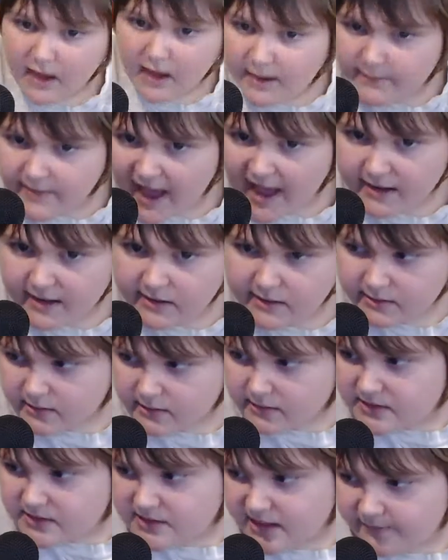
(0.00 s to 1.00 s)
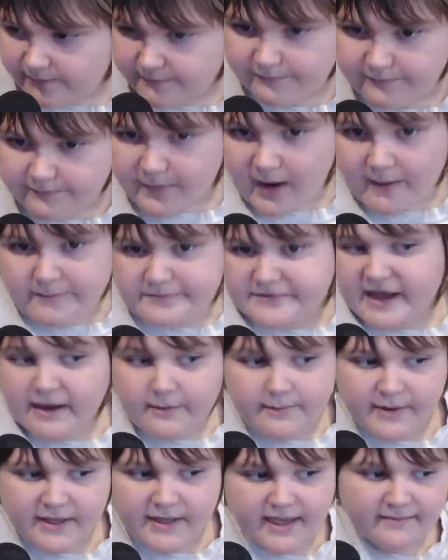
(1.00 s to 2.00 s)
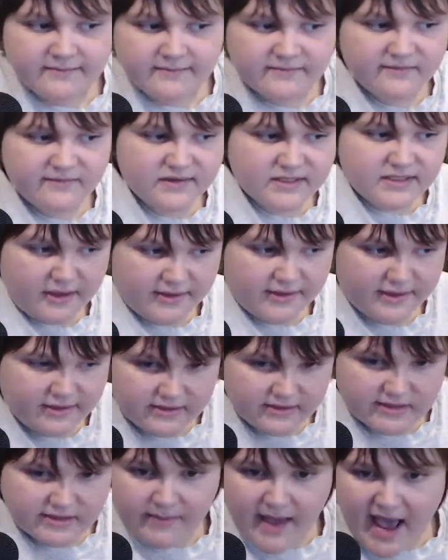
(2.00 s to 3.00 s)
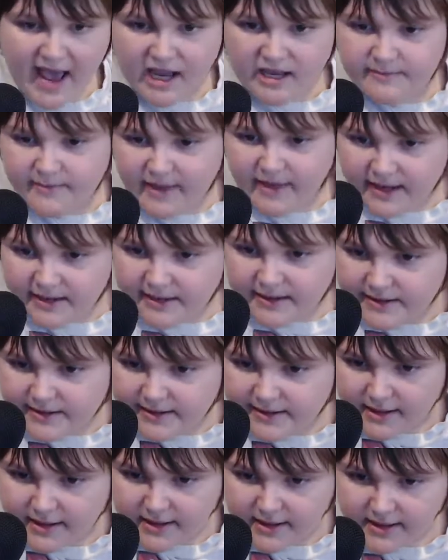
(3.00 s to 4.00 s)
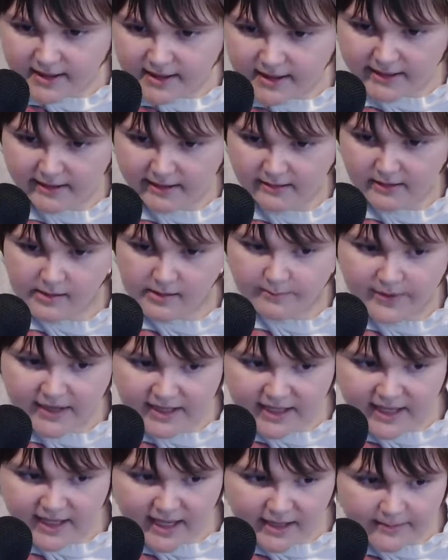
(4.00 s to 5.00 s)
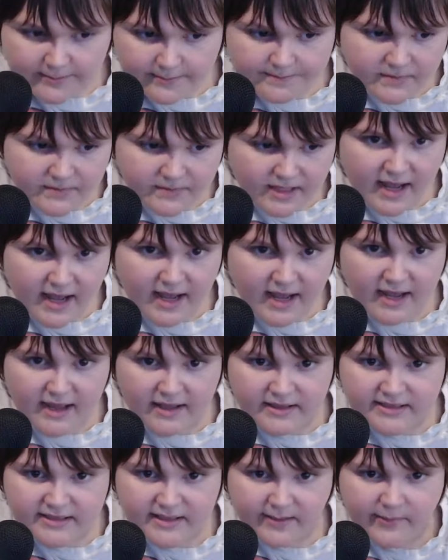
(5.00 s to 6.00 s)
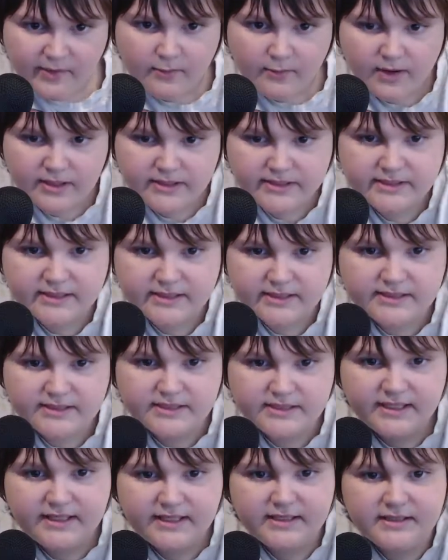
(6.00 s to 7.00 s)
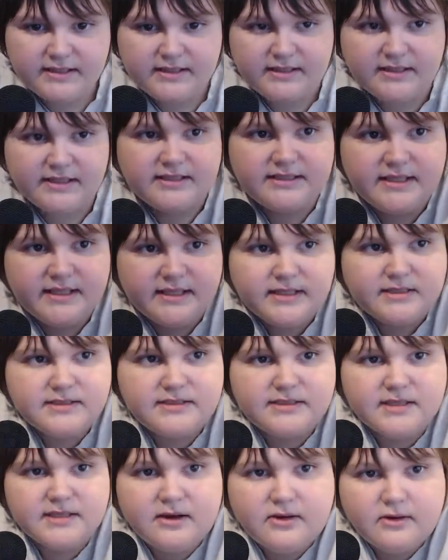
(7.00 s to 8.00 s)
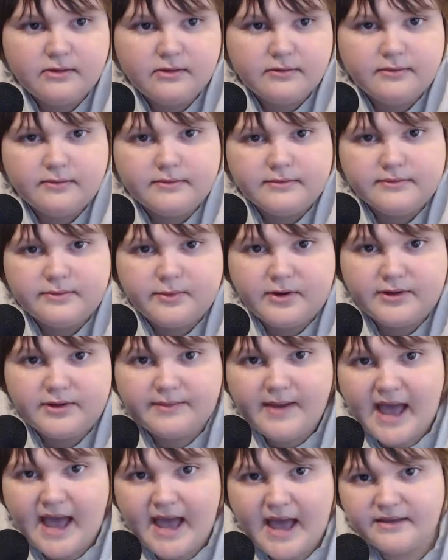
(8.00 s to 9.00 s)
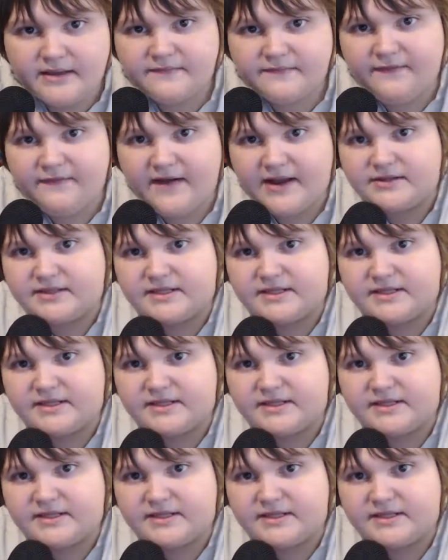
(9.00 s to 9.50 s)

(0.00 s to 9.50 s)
I'm back. Something popped out, but yep, you saw there was the Pac-Man. But yep, someone wanted to see Lizzie, so, well, the fire